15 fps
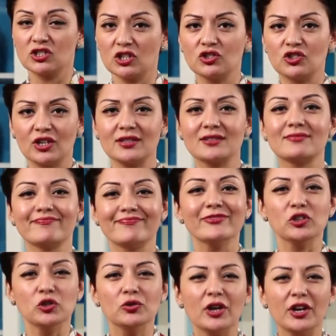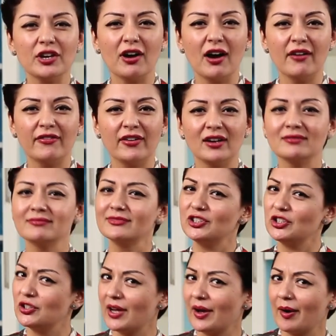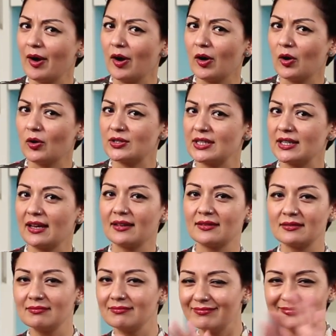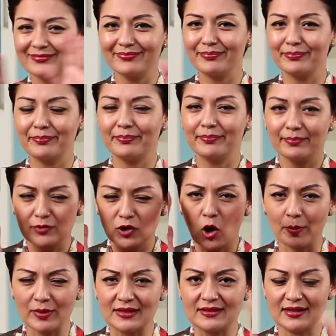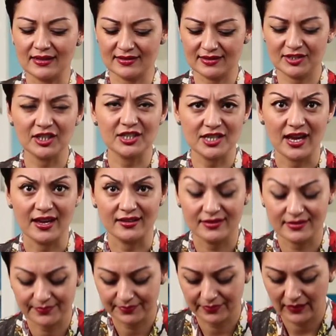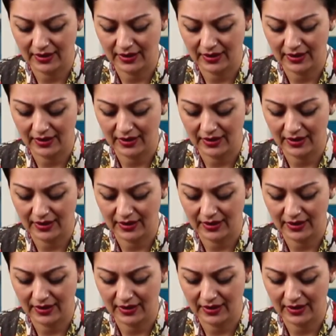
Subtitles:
So just, you know your oven, you know how hot it gets, common sense dictates.